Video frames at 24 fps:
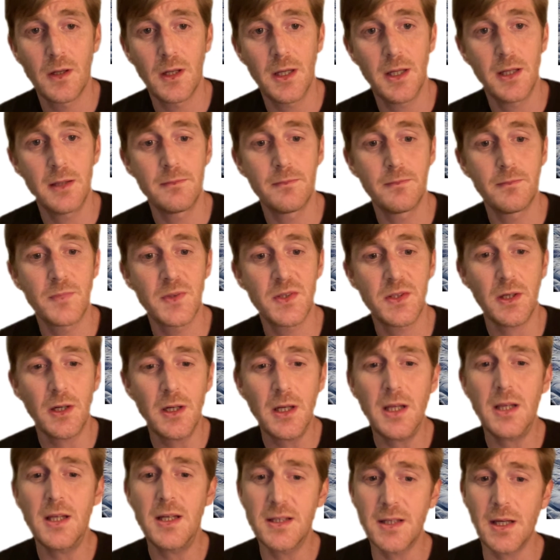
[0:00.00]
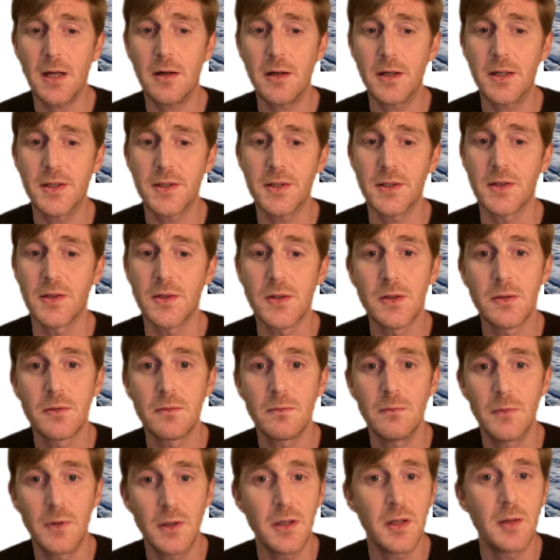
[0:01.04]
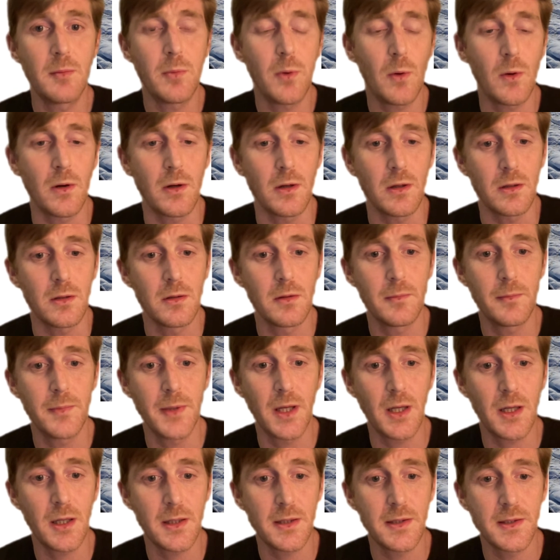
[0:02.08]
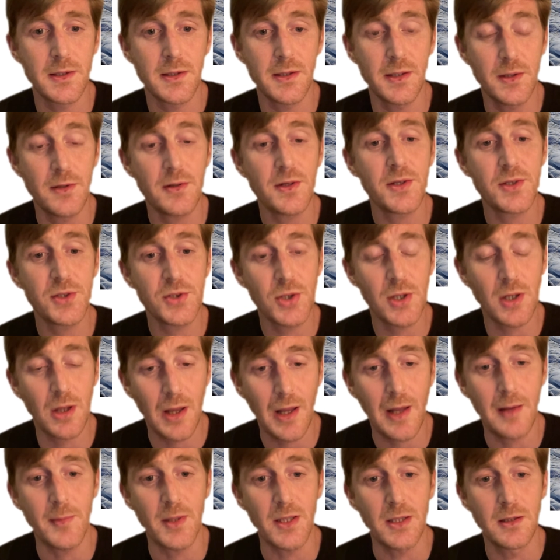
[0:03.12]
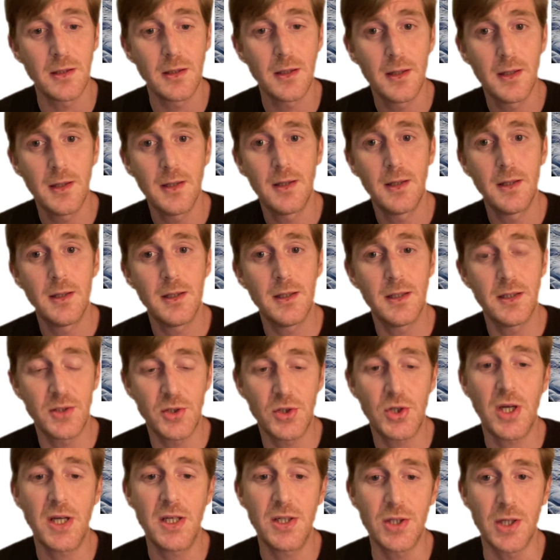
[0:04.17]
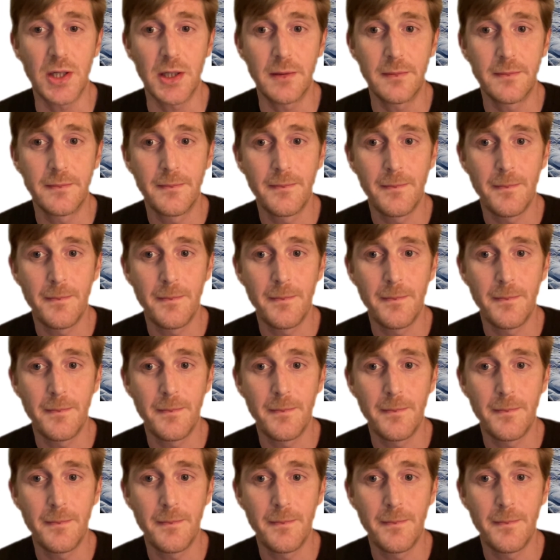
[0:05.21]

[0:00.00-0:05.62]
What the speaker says: And studying these areas is really important because the Earth's climate is changing.